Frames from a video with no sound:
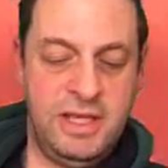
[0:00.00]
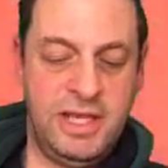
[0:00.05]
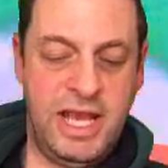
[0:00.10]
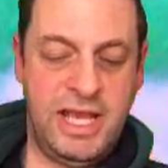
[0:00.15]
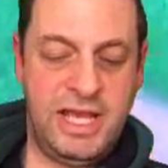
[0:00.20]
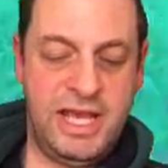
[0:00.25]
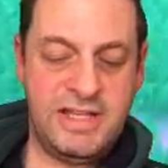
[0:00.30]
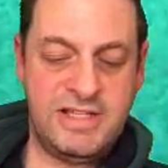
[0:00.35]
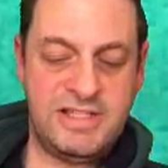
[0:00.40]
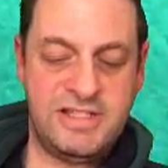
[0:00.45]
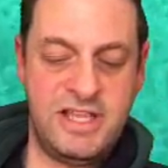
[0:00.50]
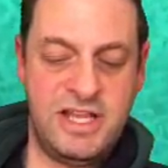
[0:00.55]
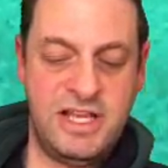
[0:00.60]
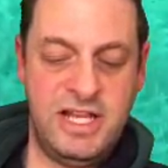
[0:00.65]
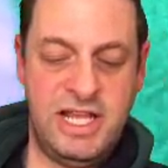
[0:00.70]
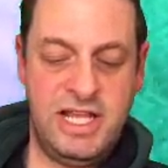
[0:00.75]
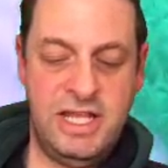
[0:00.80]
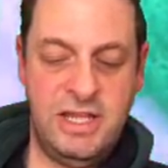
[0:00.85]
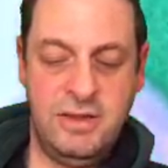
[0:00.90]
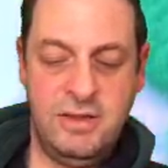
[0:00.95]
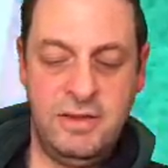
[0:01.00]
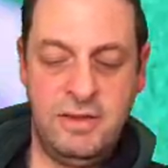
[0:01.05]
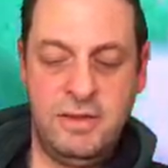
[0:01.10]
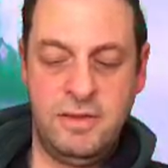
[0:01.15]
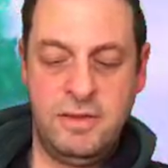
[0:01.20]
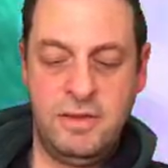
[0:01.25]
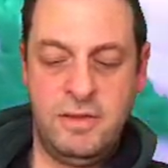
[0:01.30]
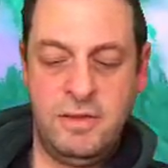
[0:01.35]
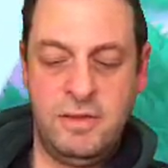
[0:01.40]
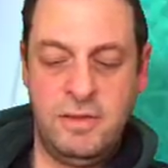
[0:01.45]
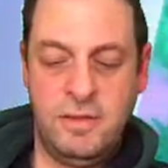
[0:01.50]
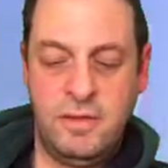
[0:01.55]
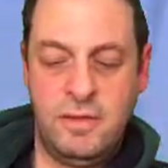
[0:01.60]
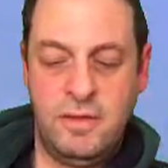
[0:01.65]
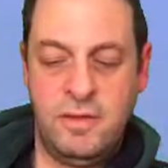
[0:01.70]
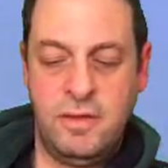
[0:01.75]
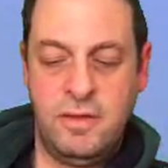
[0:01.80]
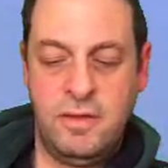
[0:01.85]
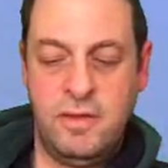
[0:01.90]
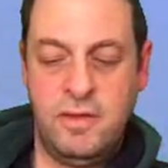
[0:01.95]
Can't get a Sunny.
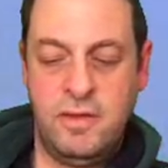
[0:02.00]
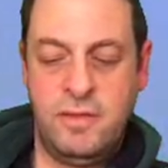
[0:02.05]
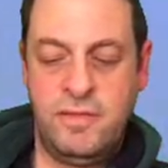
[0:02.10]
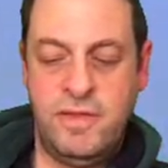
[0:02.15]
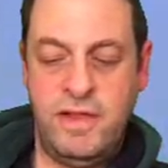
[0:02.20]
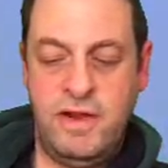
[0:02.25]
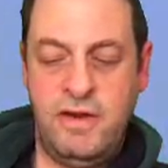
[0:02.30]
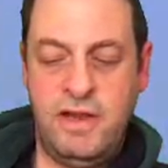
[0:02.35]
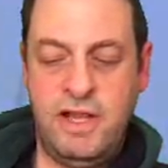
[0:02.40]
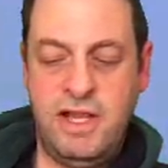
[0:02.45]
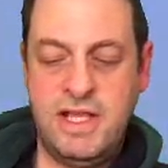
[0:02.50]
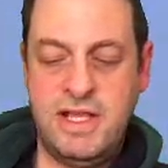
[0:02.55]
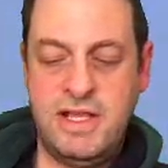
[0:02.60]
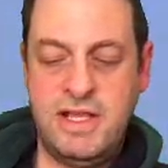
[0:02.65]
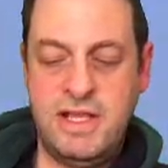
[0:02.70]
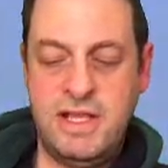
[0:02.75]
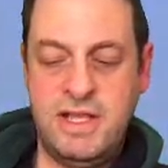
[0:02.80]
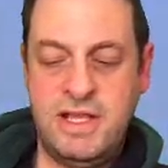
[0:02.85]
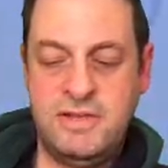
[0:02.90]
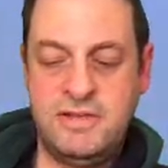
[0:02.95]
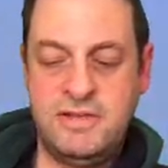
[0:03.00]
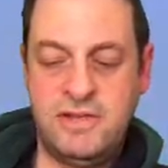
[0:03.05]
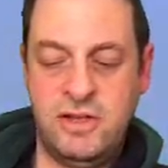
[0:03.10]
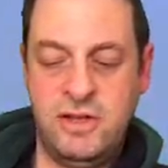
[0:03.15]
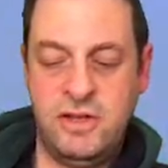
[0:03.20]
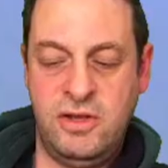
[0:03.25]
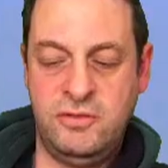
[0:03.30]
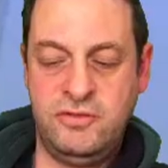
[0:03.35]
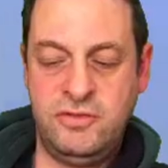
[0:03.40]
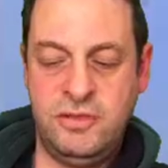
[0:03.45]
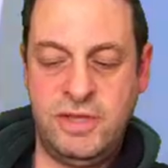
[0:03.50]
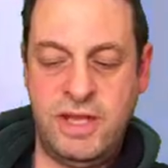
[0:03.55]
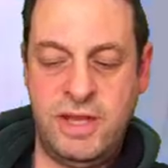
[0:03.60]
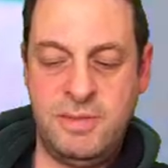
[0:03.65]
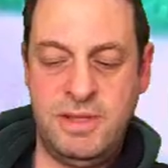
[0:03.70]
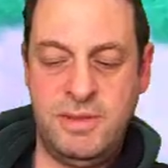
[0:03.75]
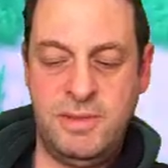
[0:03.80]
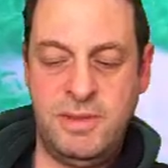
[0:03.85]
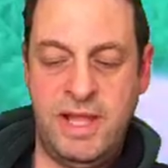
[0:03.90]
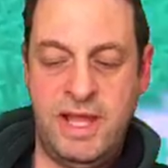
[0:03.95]
There is... Oh, don't
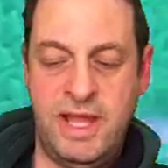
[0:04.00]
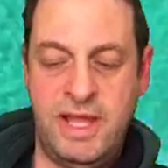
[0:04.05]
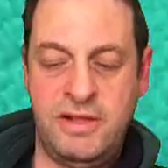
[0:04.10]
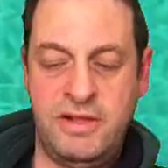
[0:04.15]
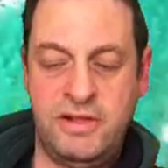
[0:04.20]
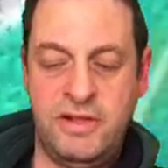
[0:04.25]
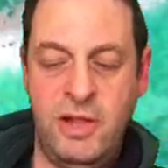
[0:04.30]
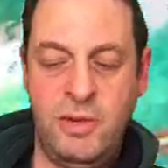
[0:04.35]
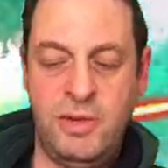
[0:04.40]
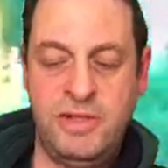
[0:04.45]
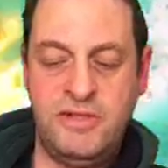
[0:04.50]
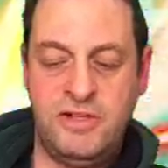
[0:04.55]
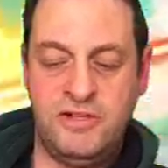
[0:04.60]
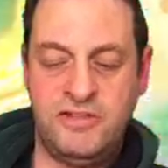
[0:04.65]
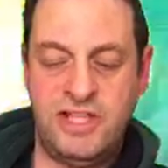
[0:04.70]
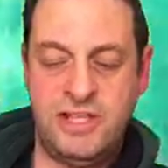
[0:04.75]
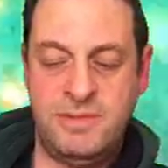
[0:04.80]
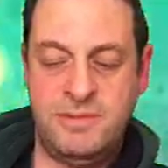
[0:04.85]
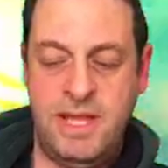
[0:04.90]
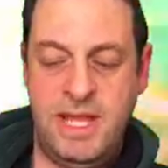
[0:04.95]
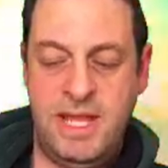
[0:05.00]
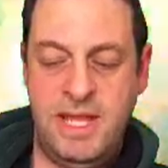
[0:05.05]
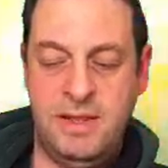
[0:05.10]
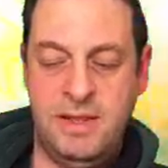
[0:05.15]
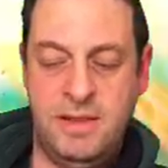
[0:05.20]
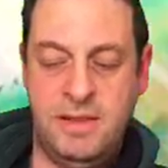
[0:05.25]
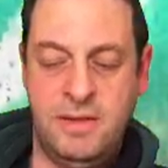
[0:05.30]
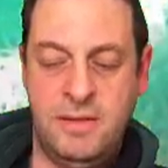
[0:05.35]
get me with that. No, he's not seen me.